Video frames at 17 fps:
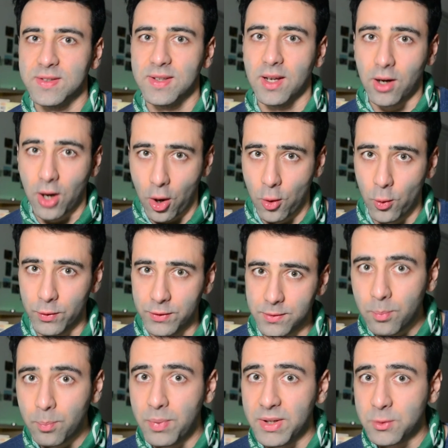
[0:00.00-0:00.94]
the code.
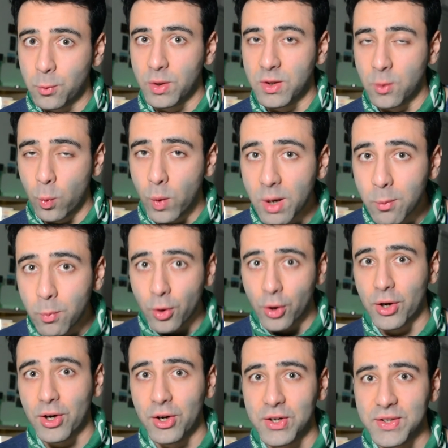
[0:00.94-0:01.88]
But with web
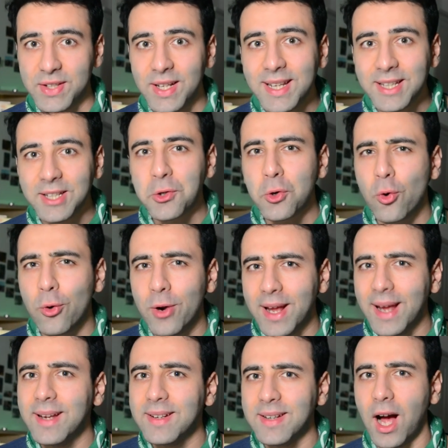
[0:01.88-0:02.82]
workers, you can
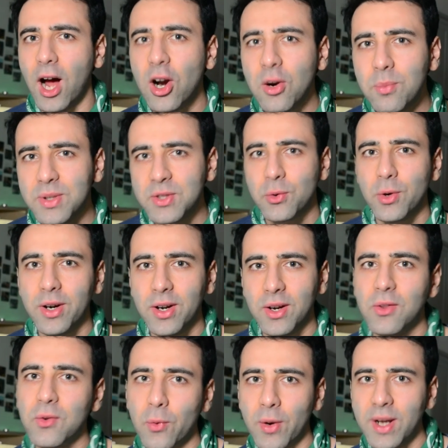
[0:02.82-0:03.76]
create arbitrary
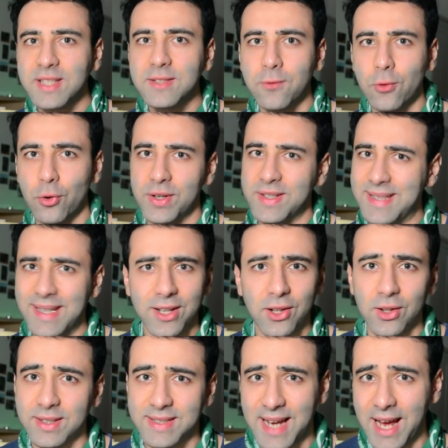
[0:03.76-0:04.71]
threads for a
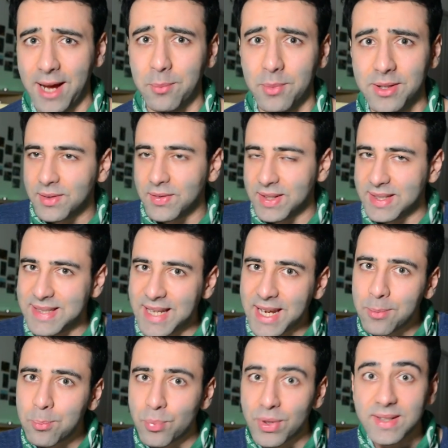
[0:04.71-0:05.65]
single tab. The
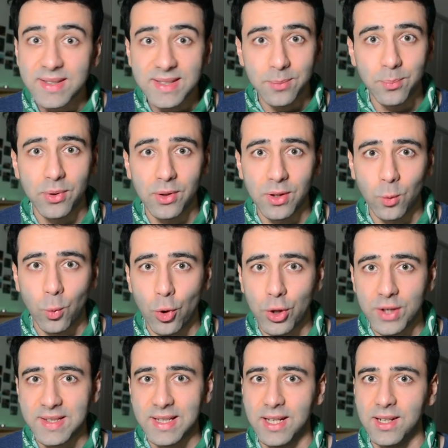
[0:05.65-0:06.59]
same principle
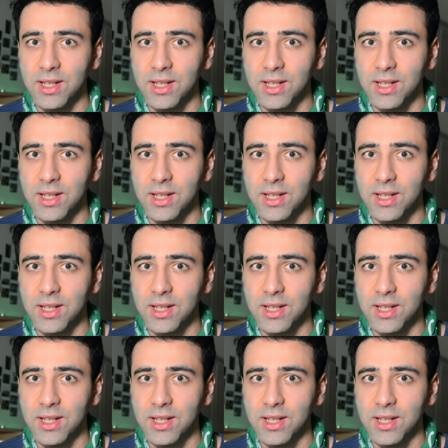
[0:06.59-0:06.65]
works in